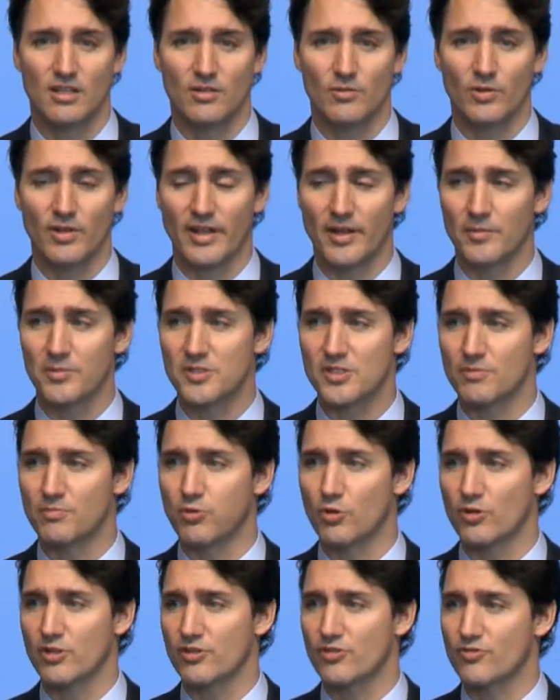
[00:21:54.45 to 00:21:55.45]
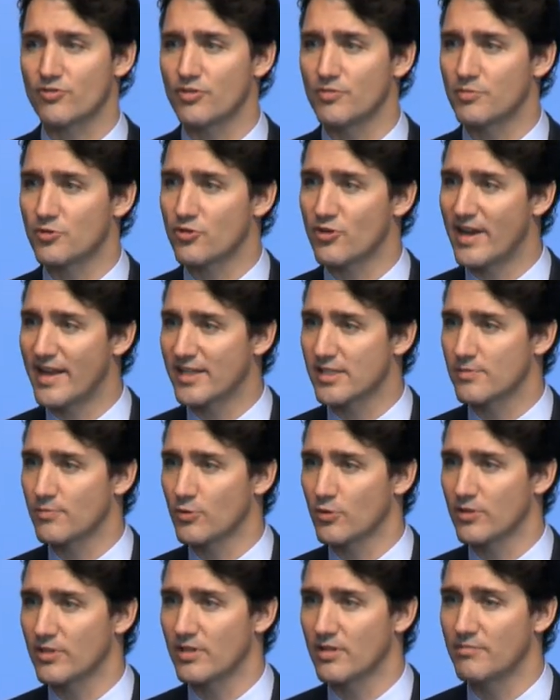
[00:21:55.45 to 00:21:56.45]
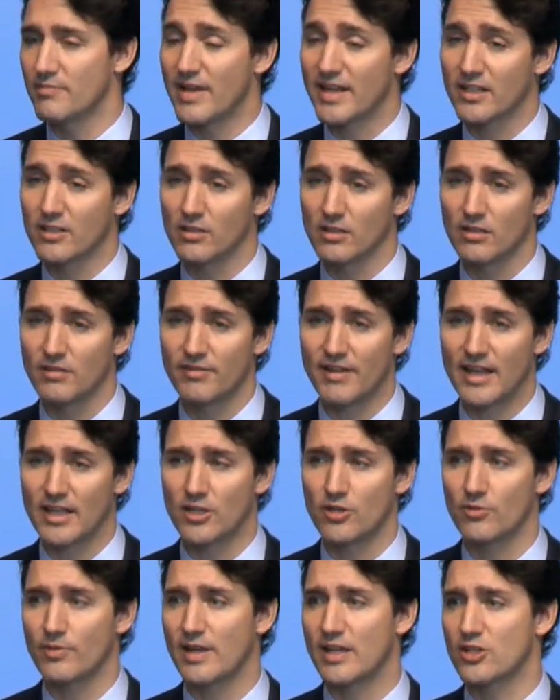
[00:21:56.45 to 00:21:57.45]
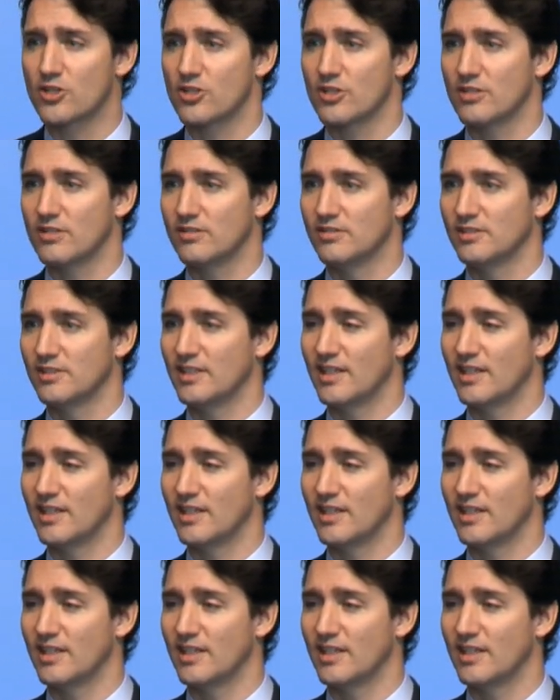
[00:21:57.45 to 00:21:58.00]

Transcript: will help support troop transport, medical evacuation,